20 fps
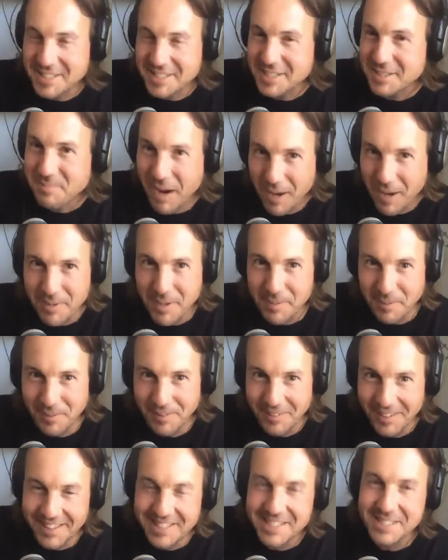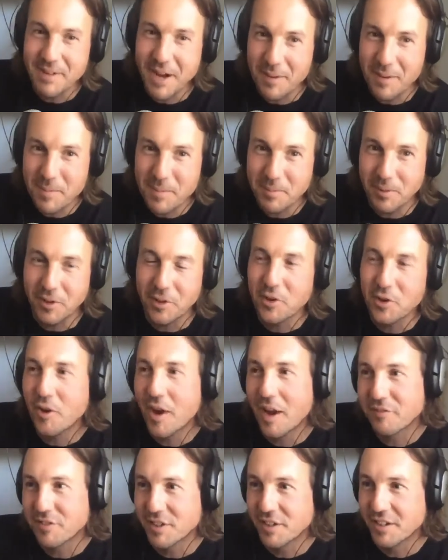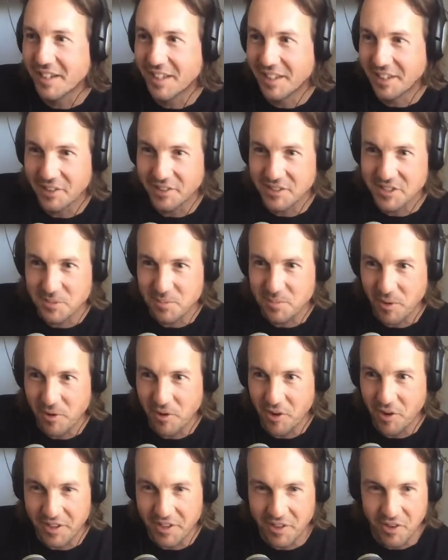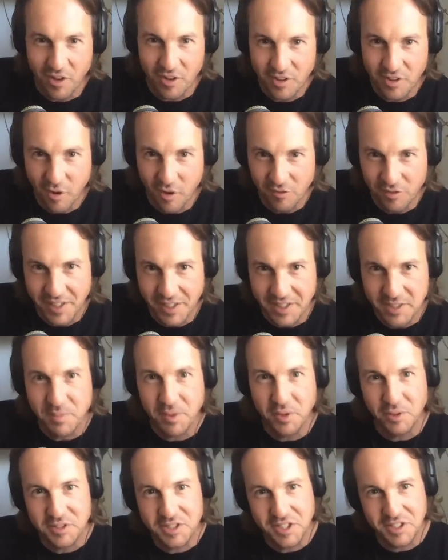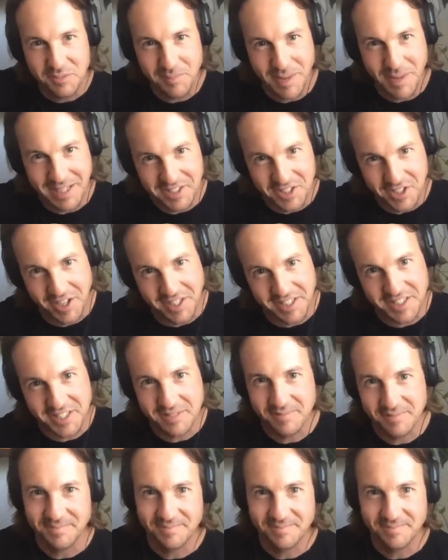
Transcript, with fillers: smart people. It's smart people who have a, a little superiority conflicts, complex, but also some anxieties.